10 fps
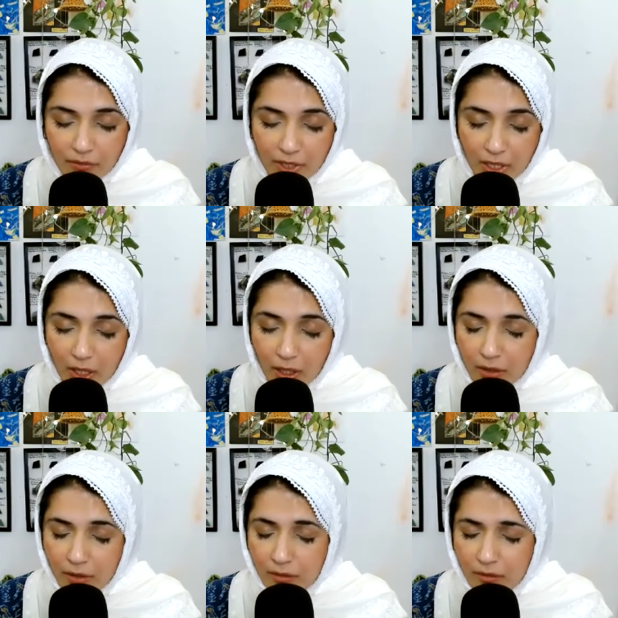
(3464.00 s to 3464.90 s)
We
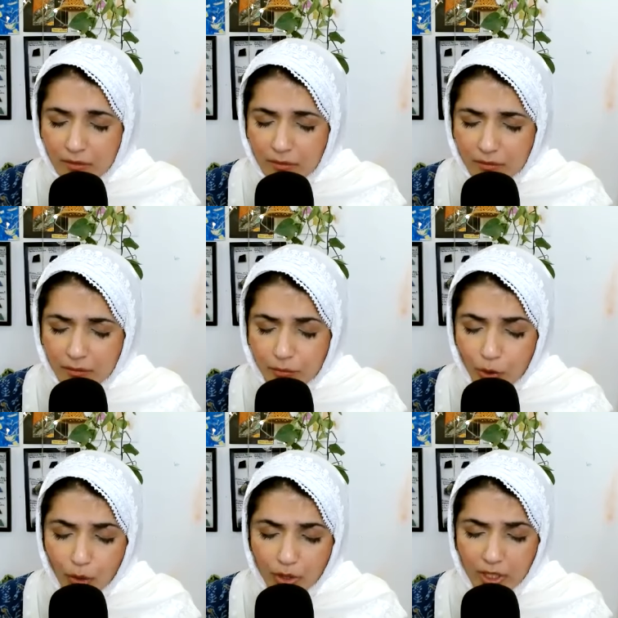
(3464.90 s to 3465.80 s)
are
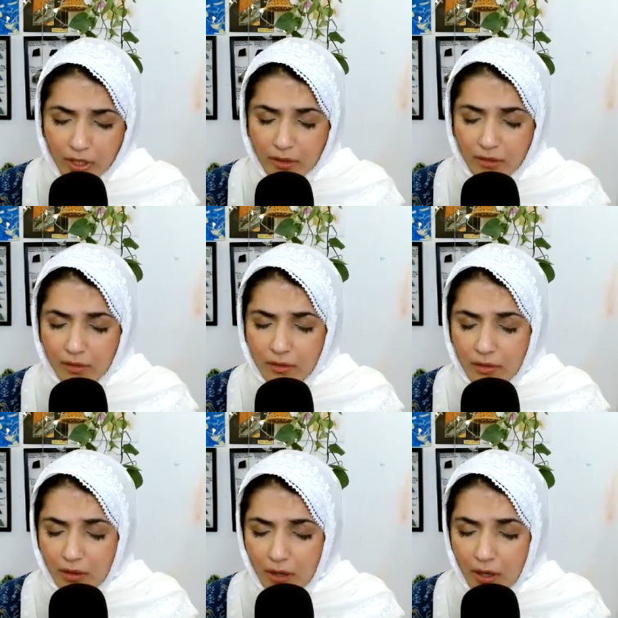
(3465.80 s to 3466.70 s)
broken.
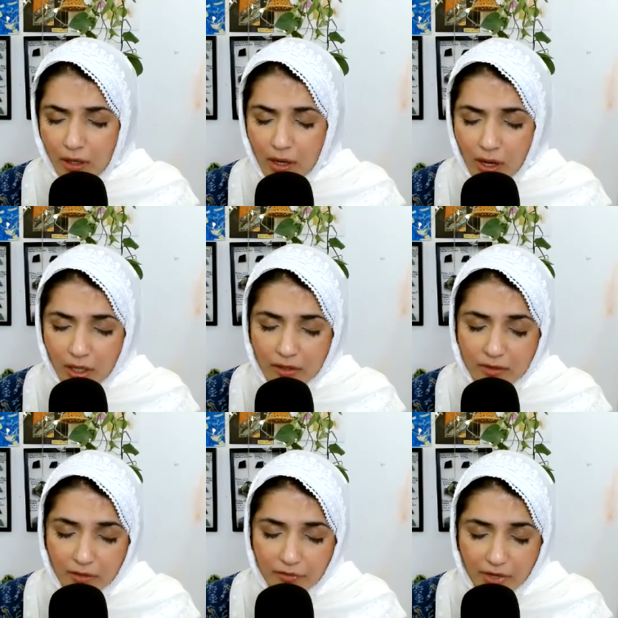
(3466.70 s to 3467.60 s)
Our
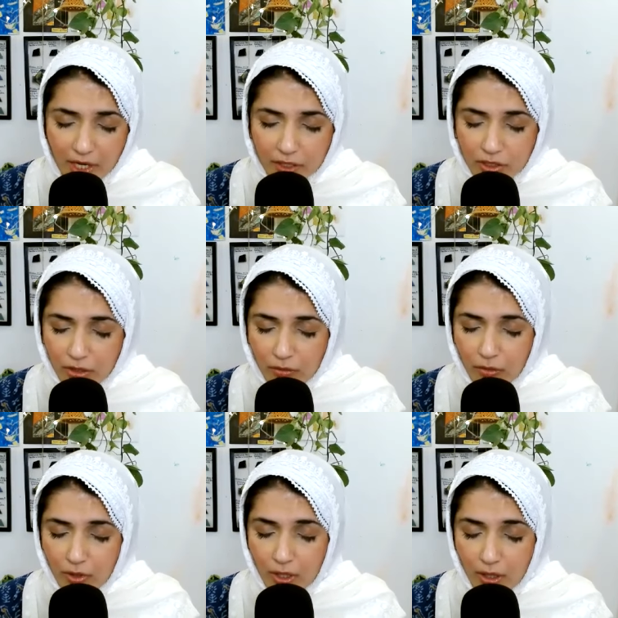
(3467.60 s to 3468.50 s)
hearts are fragile.
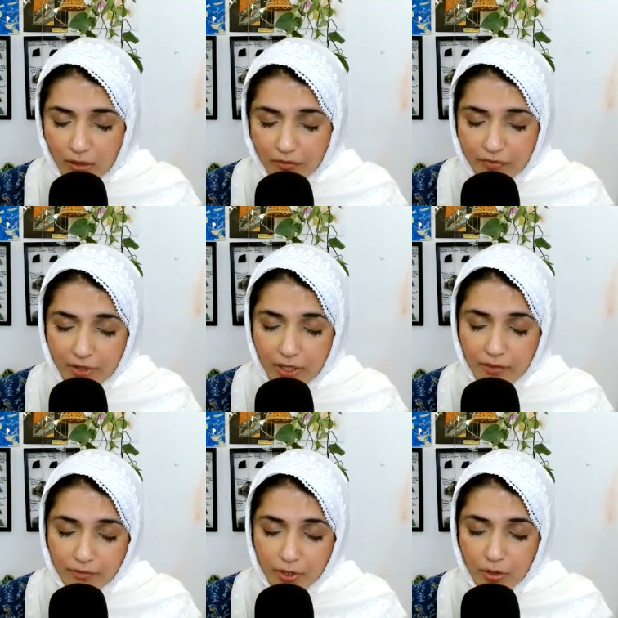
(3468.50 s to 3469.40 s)
Oh Allah, fill
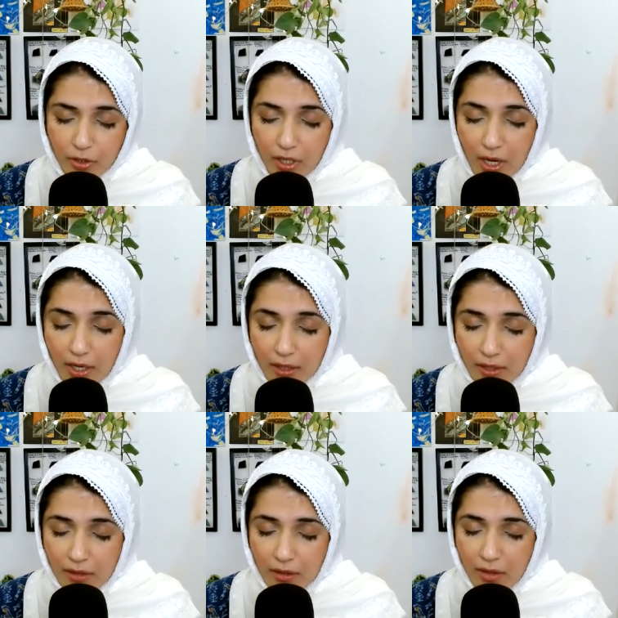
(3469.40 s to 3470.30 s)
it with your light.